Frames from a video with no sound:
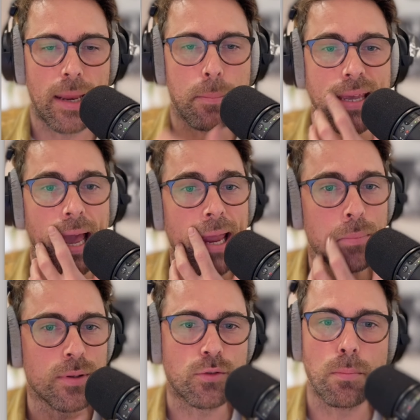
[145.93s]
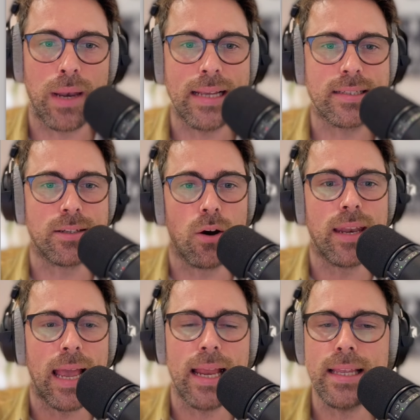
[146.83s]
be able to place it
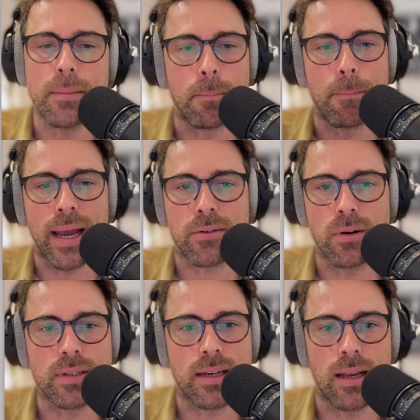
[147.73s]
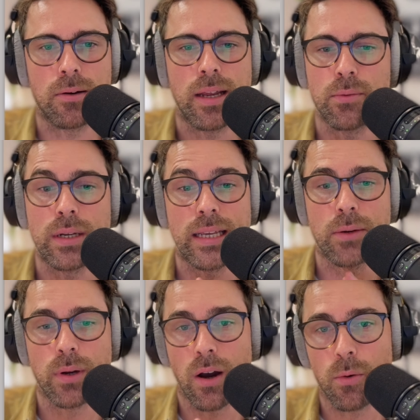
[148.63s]
on any background color, and it
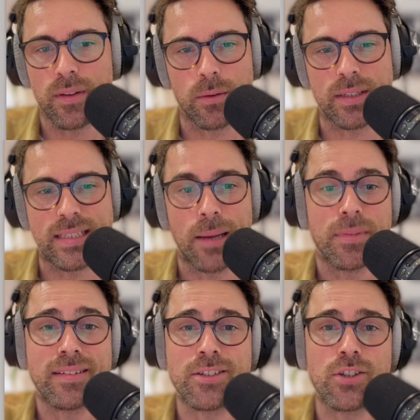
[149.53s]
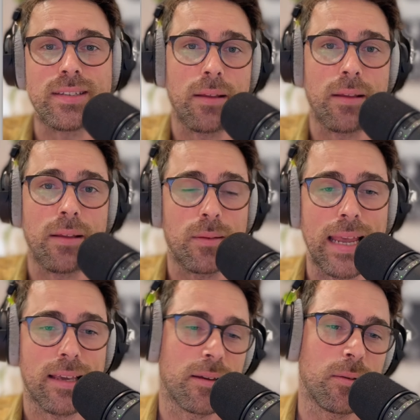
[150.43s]
will always look the same. This is just
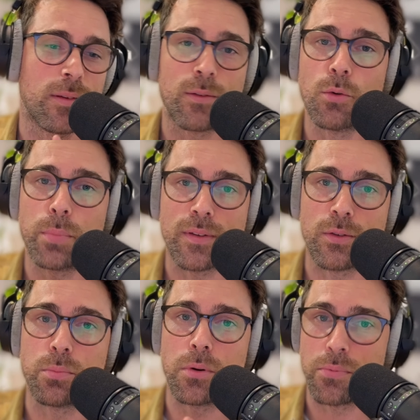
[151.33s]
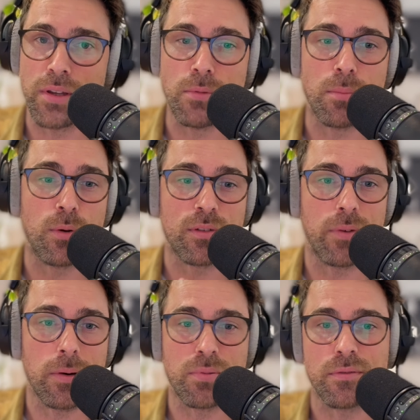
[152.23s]
like super premium, looks
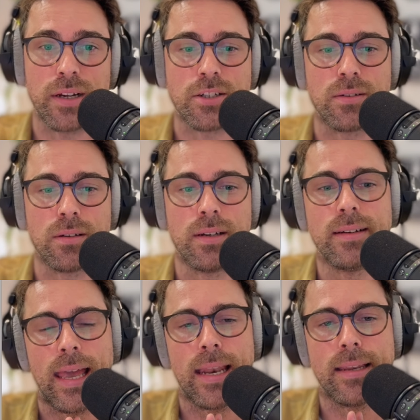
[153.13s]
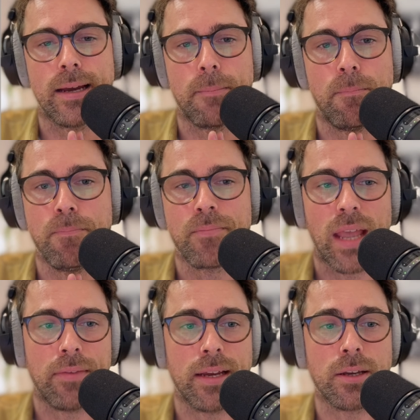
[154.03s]
very professional, and
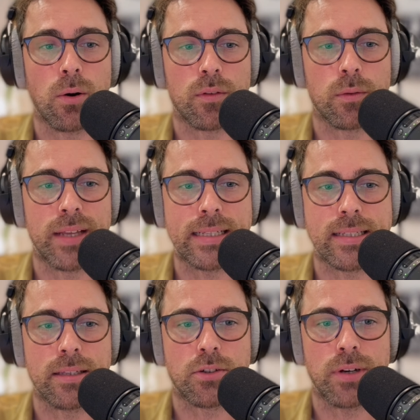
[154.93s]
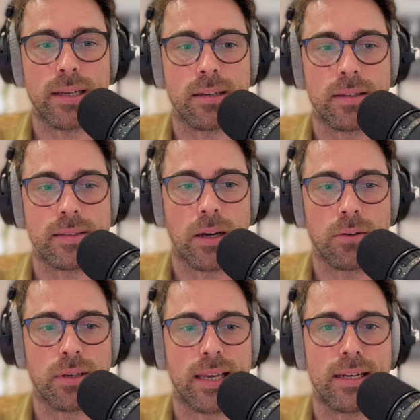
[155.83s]
there you go. So that's the trick. This is how
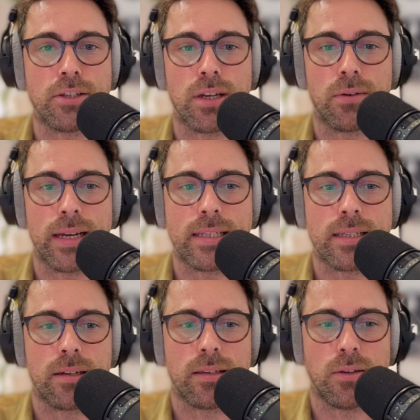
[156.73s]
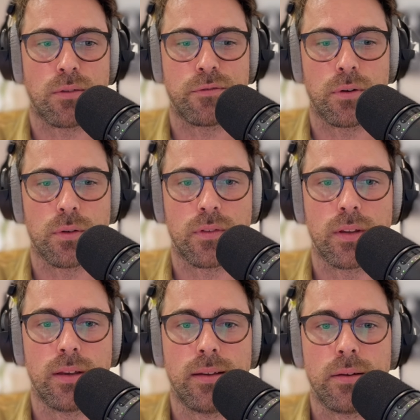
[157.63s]
you can generate your photos
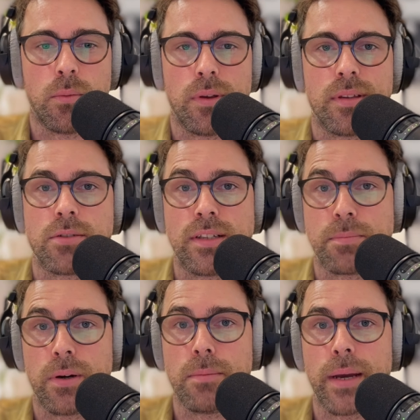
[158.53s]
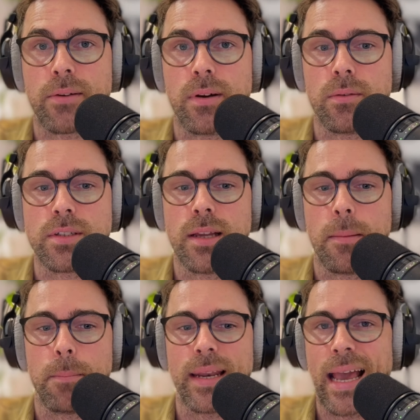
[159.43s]
with a transparent background,
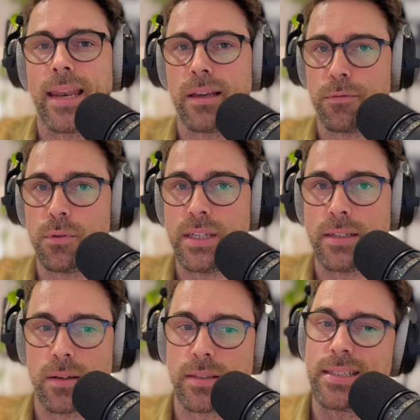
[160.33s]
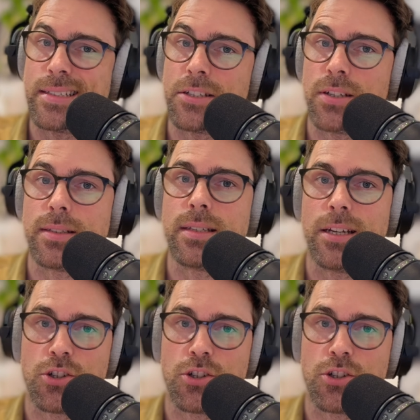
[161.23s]
but adding a few details such as a